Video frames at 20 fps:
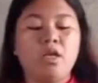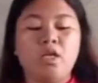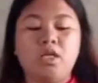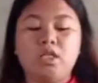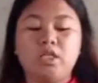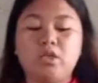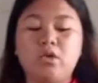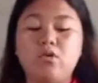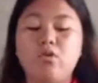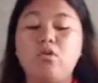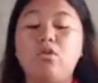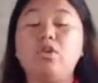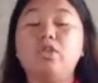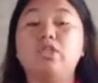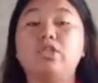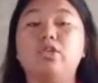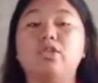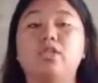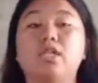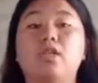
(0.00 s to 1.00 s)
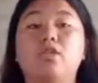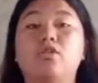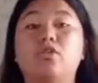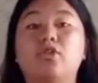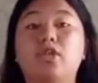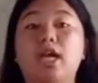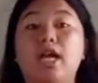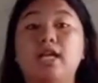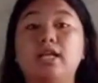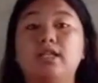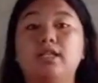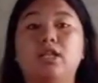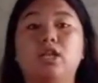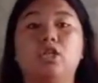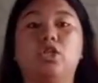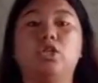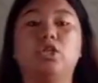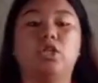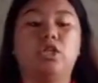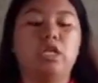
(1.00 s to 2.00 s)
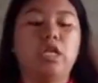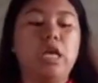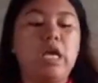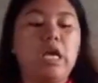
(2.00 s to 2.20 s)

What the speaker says: So horizontal organization